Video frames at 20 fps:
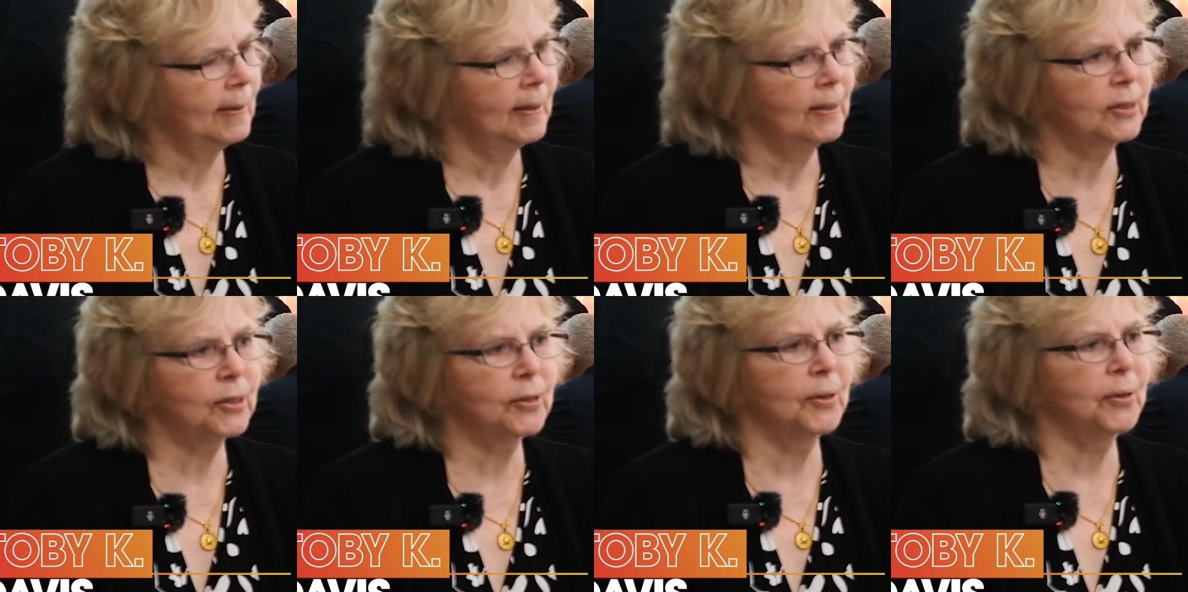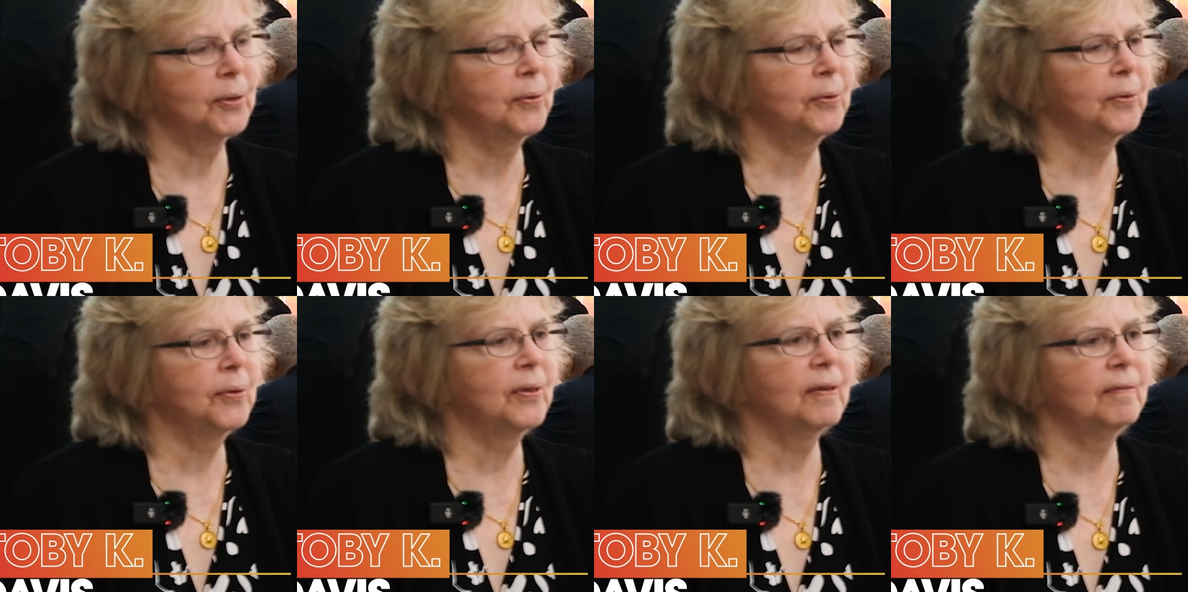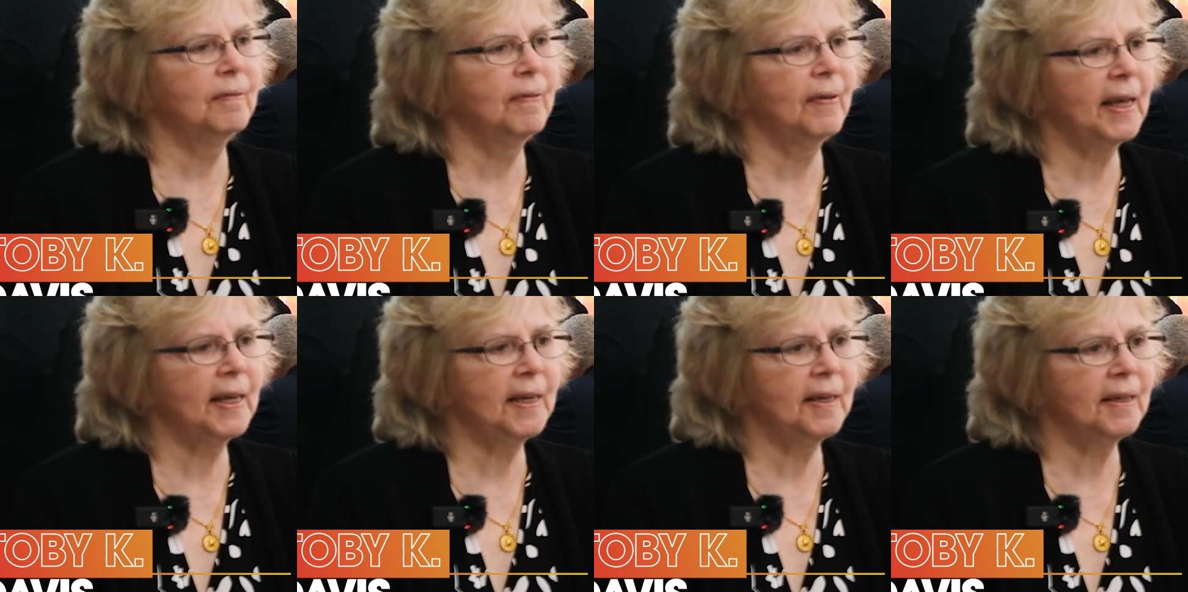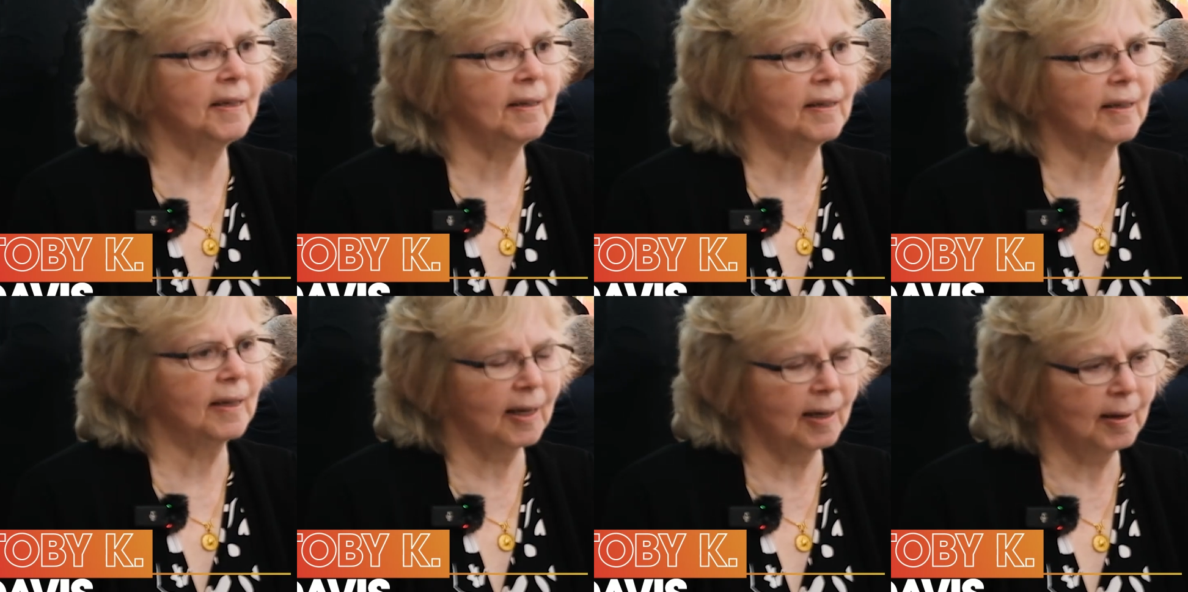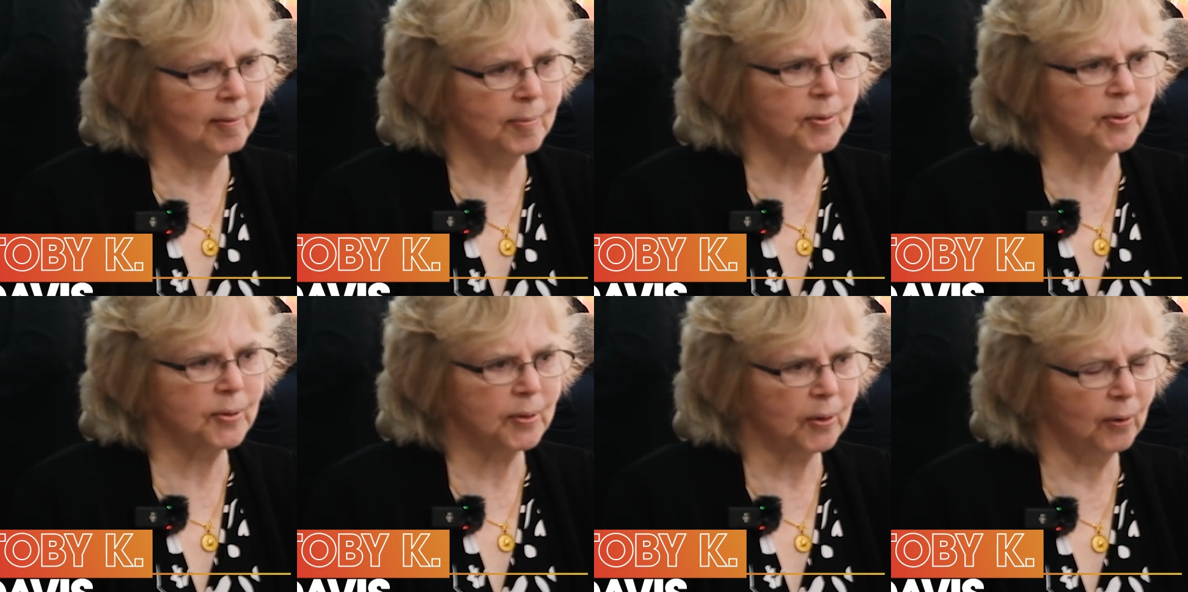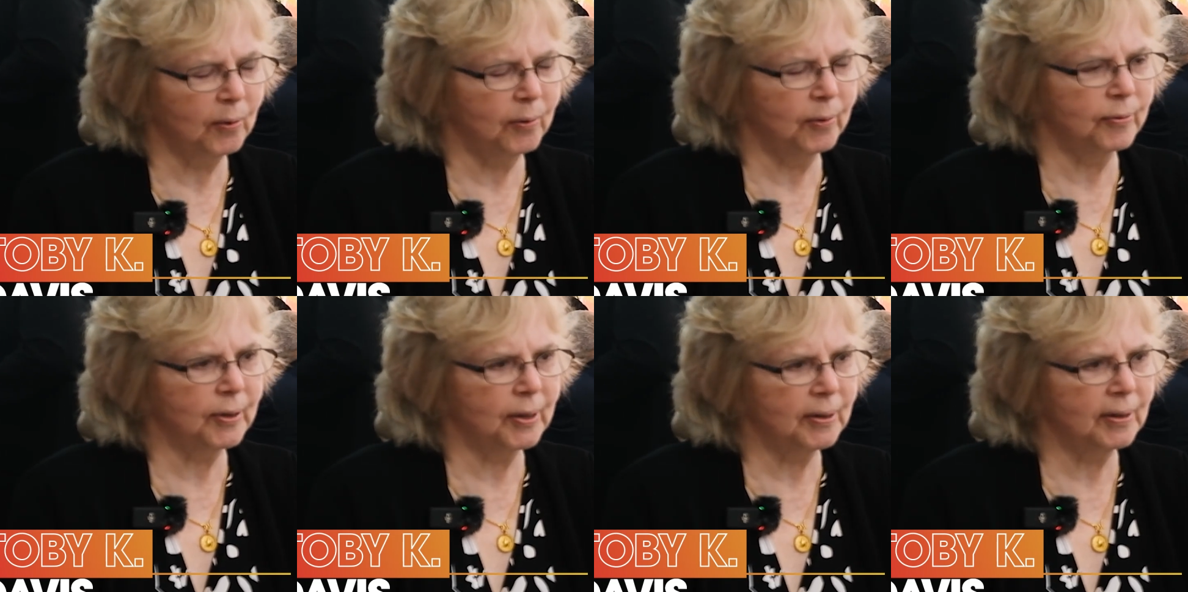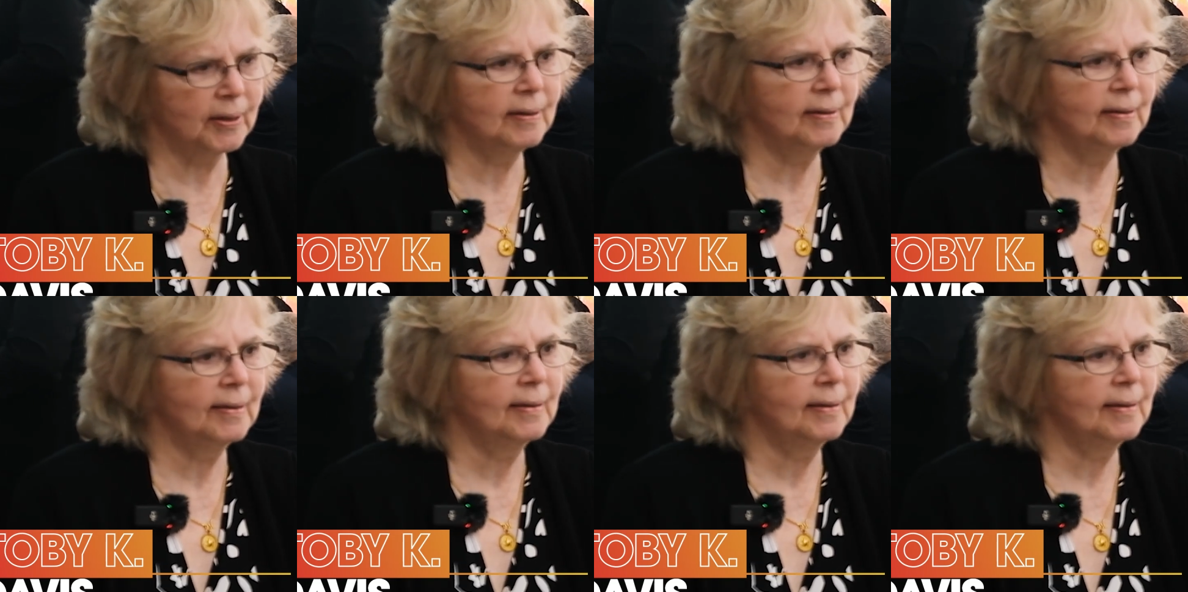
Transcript: so the vet comes over,